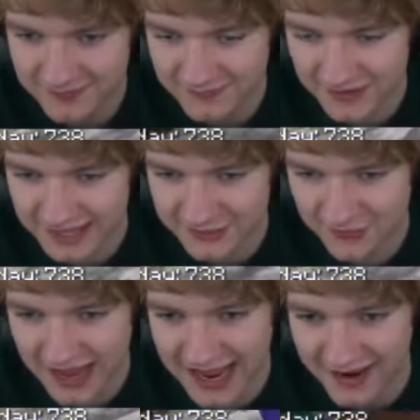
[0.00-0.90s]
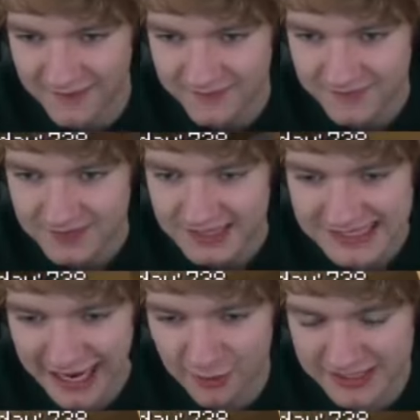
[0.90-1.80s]
That's fair.
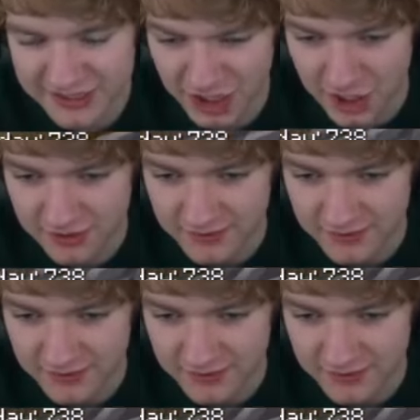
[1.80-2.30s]
Now listen.